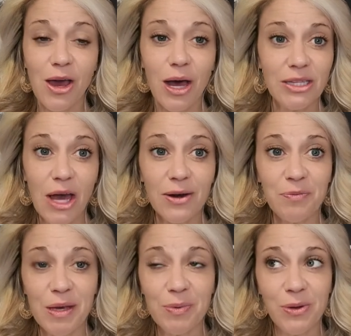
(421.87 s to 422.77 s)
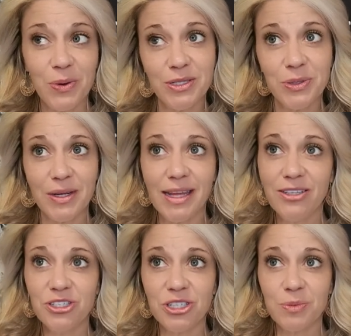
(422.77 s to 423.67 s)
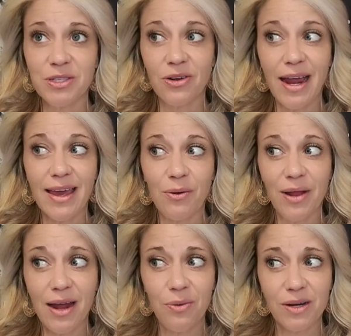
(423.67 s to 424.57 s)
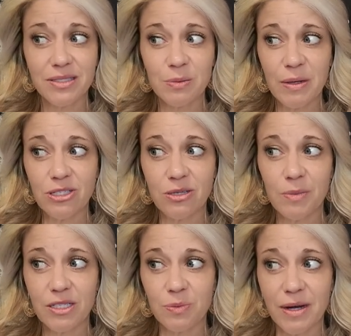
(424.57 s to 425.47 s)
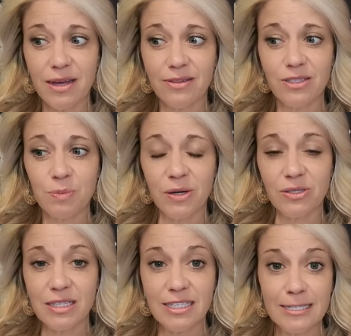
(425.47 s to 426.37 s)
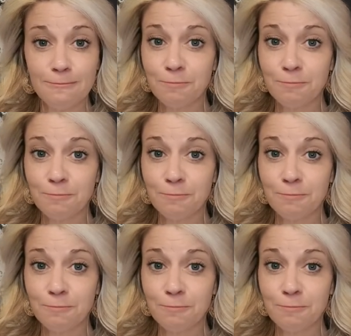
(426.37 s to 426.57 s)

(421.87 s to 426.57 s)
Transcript: a lot of people go into relationships and they're like, oh, I don't want to spend too much money on this person